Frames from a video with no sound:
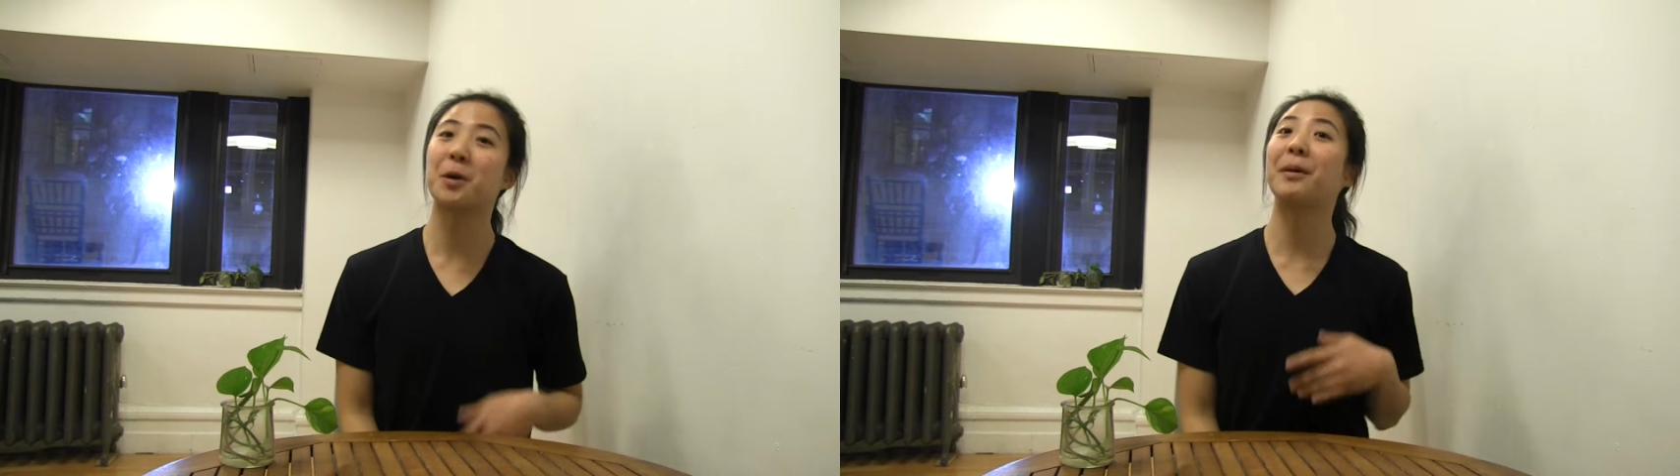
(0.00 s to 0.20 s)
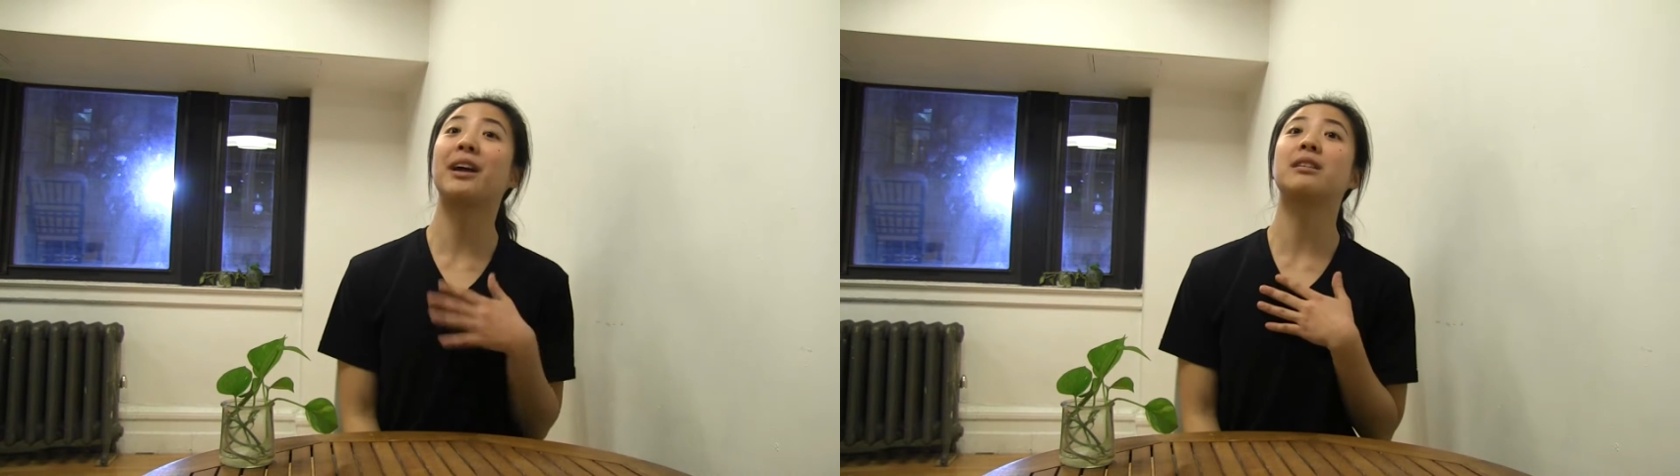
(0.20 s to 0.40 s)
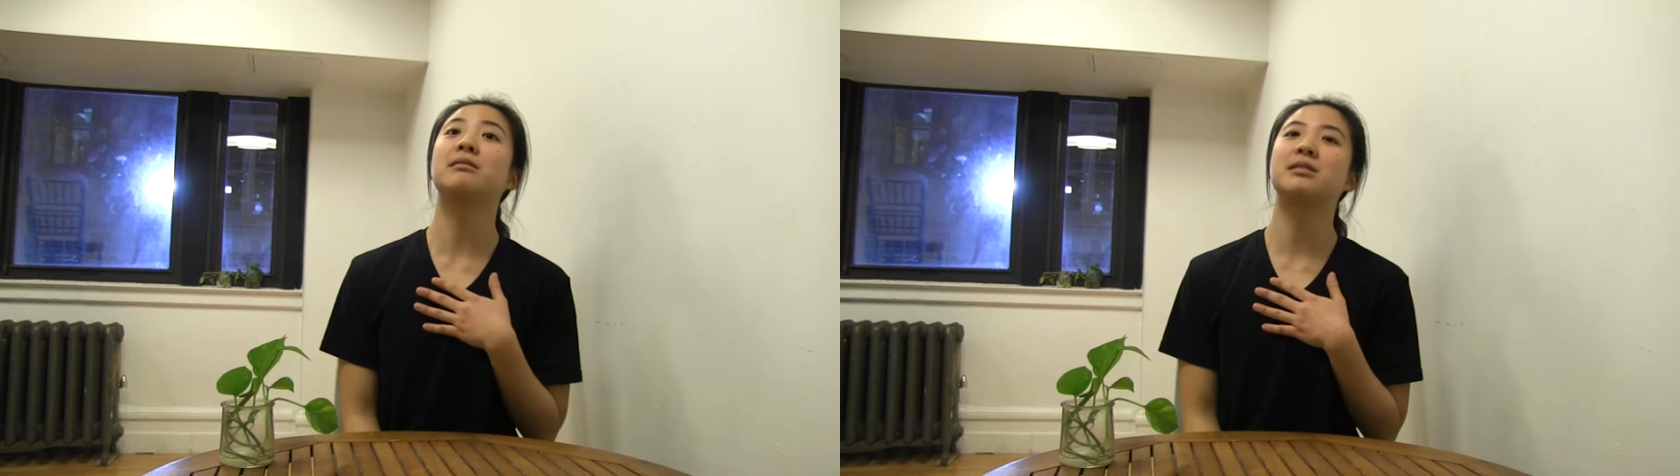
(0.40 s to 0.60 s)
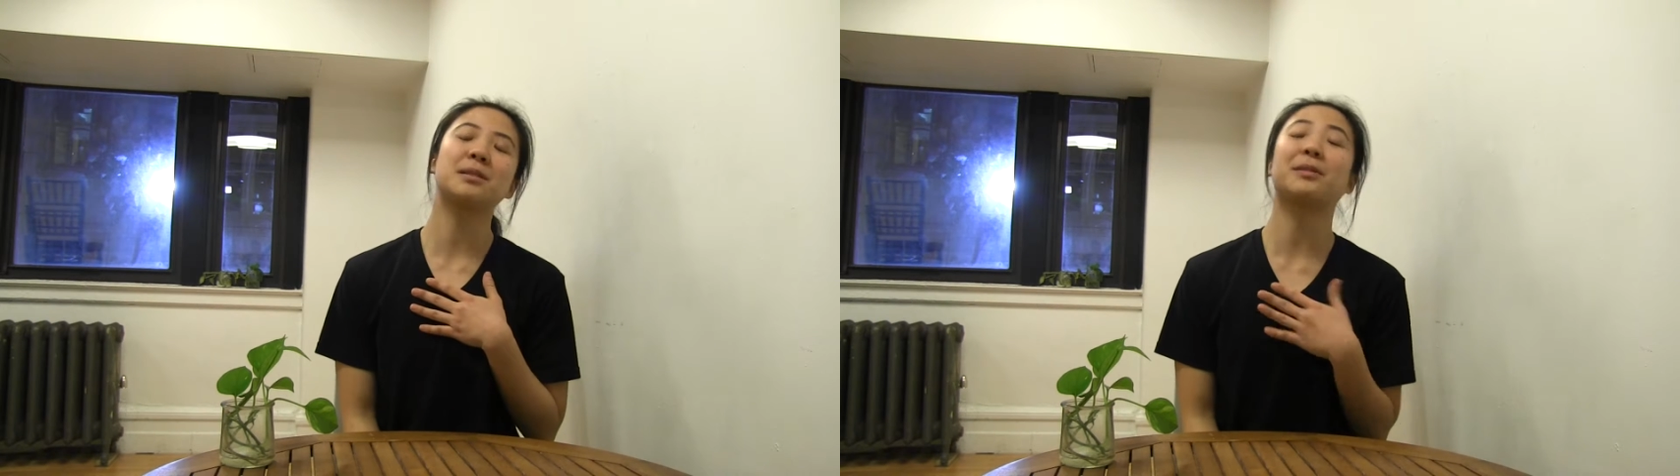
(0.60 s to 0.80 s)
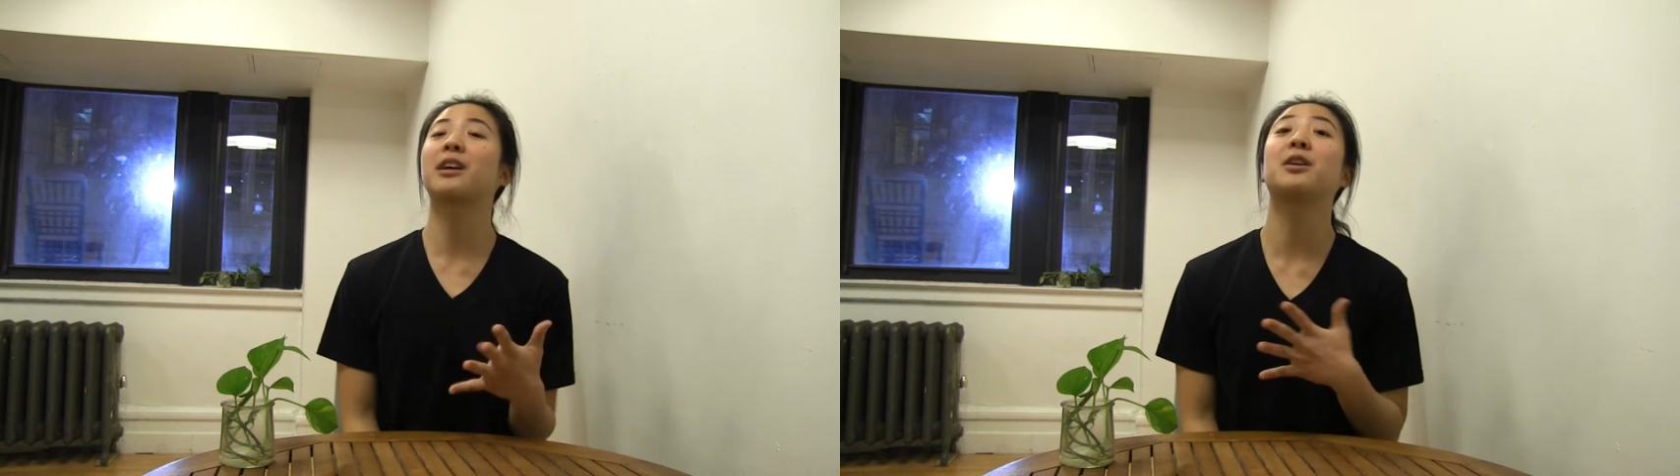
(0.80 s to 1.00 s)
go back and
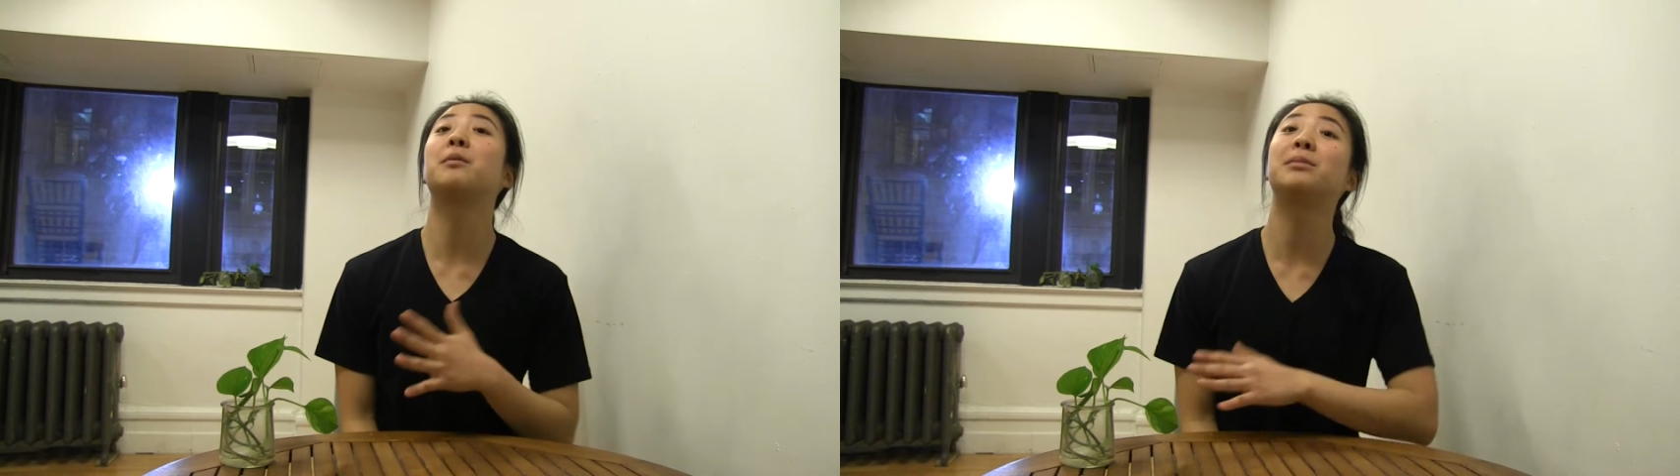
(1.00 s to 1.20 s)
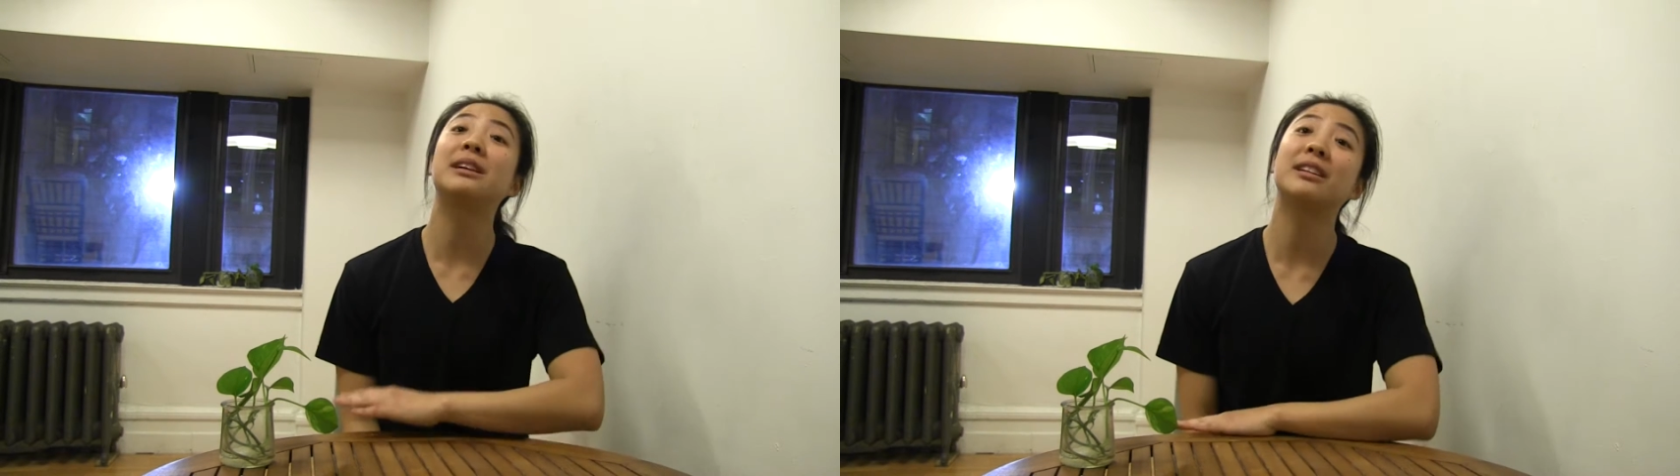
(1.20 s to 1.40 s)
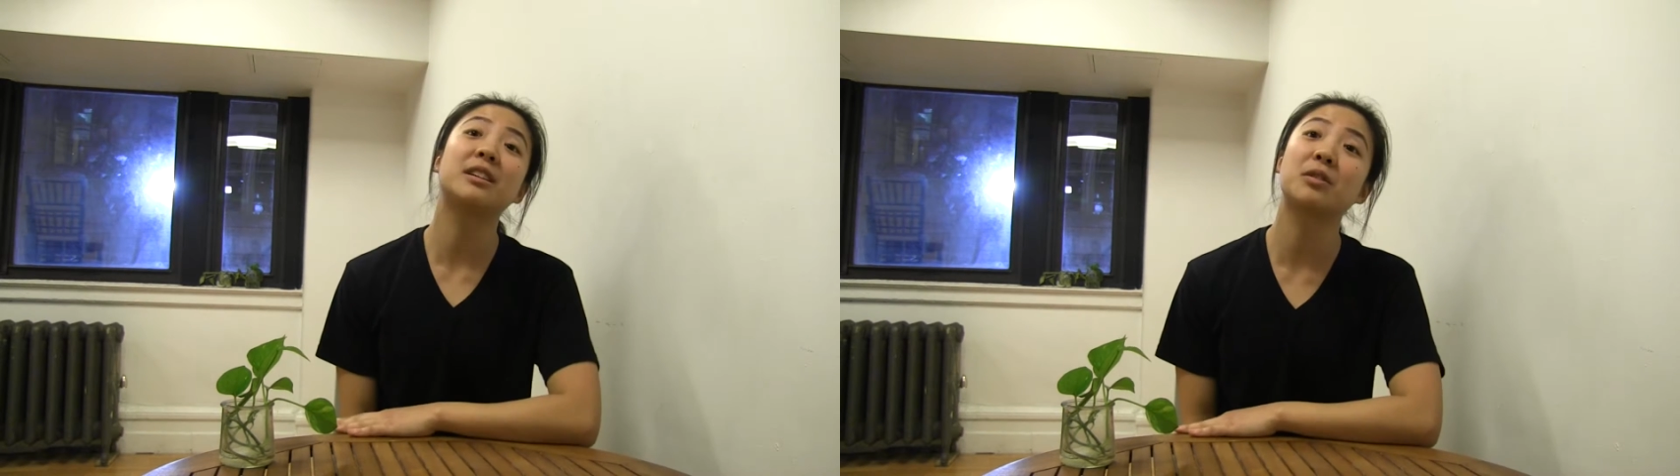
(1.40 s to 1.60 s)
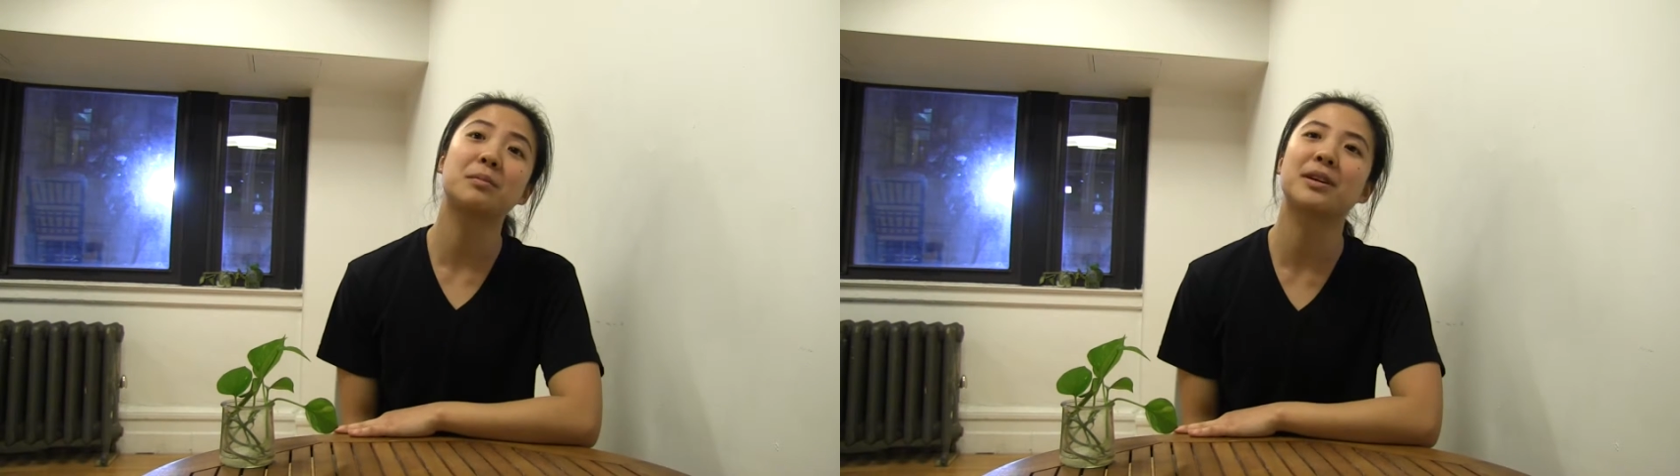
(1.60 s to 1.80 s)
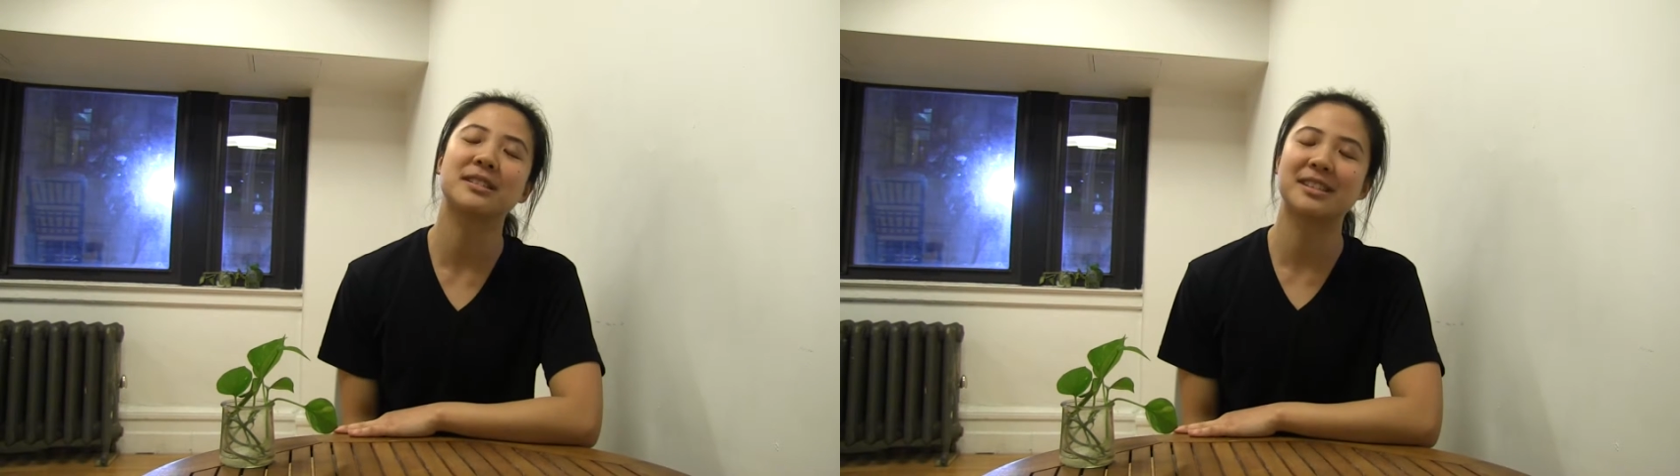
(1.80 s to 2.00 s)
seem like a completely
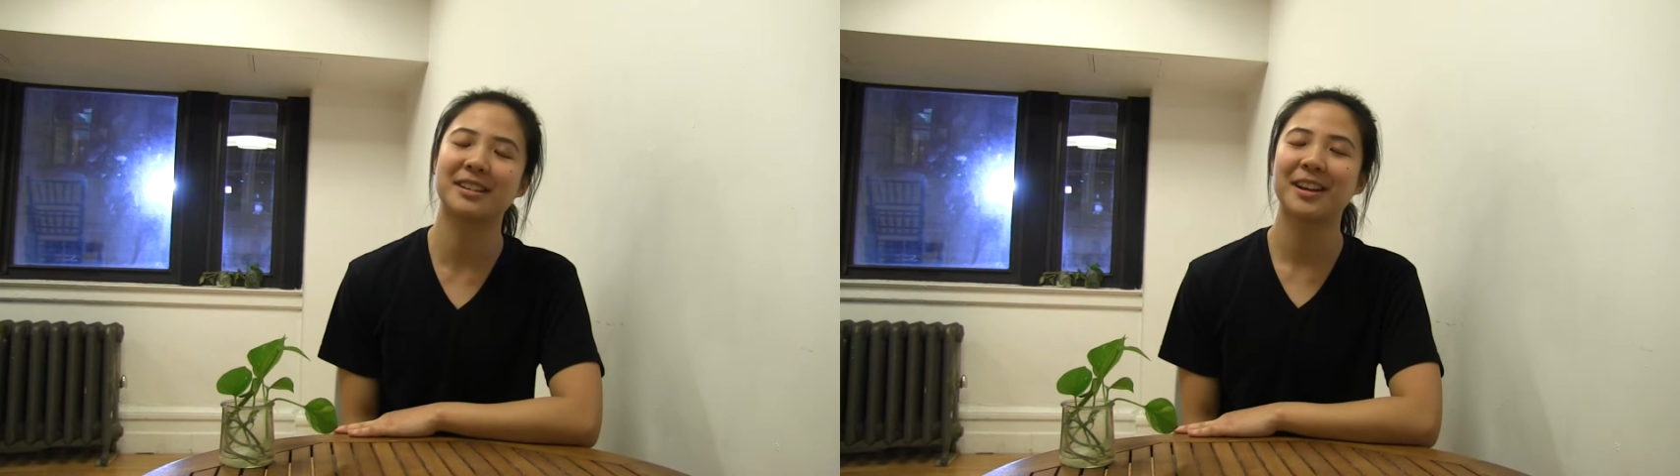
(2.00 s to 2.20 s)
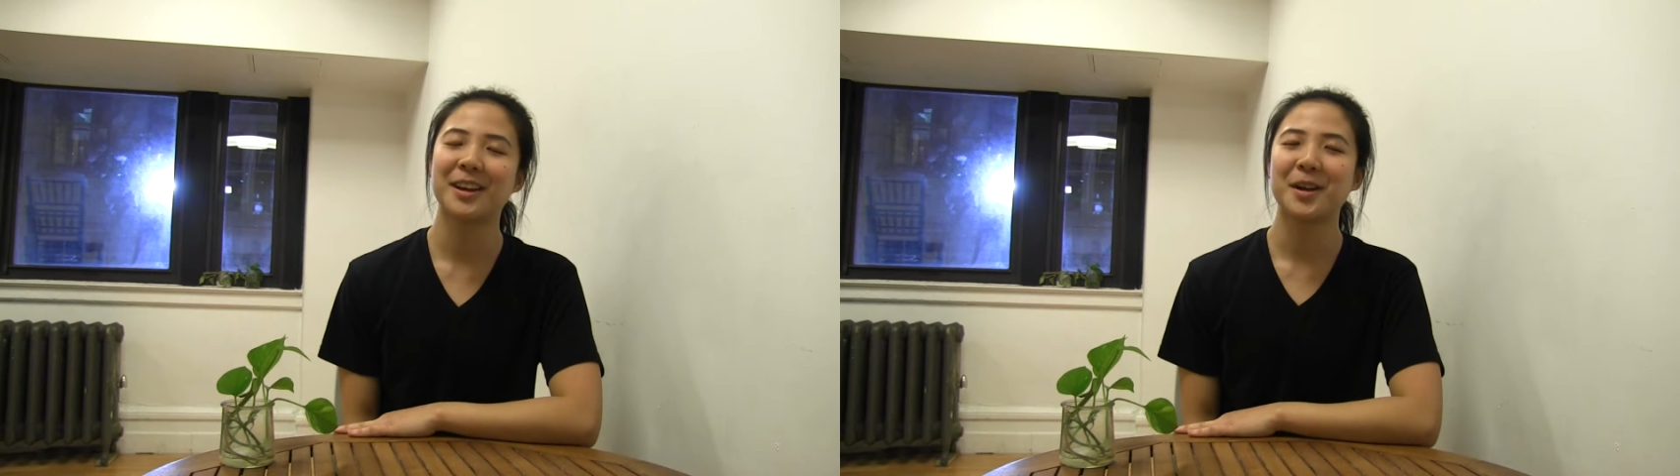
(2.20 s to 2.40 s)
different person.